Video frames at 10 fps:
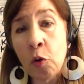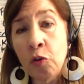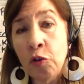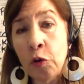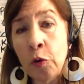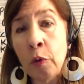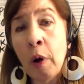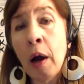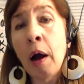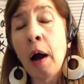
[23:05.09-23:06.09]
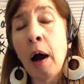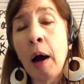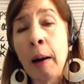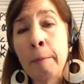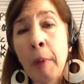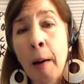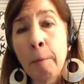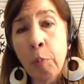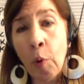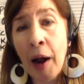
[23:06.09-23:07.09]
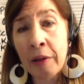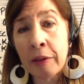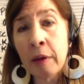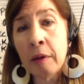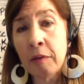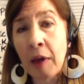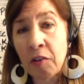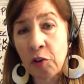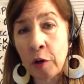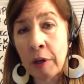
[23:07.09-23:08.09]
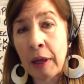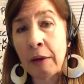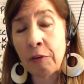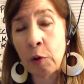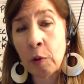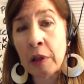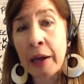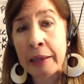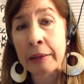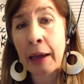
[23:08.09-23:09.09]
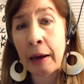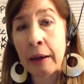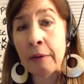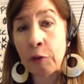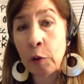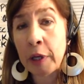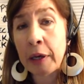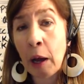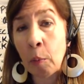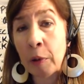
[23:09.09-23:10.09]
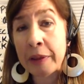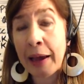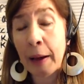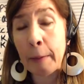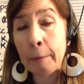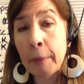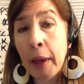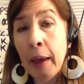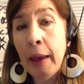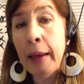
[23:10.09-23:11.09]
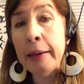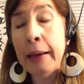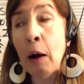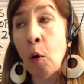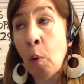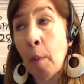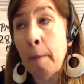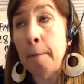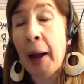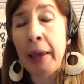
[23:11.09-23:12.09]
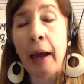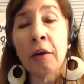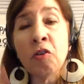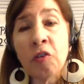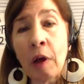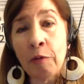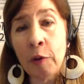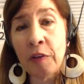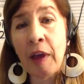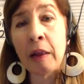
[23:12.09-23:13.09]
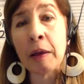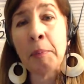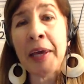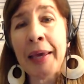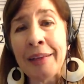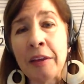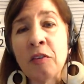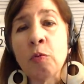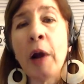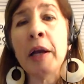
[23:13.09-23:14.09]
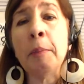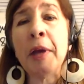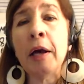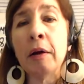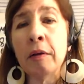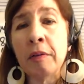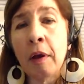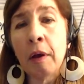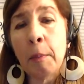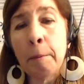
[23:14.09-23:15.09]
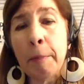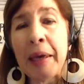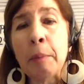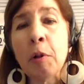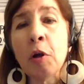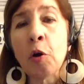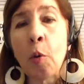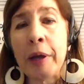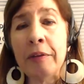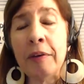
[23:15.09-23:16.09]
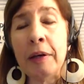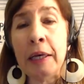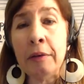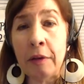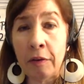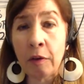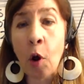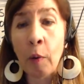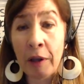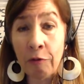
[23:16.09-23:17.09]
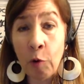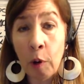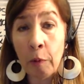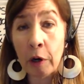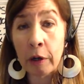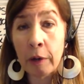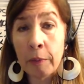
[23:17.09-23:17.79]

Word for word: do um, a breath session if you would like that, if you need help with that. Now, my higher self was telling me get this ready because people are going to need this going forward.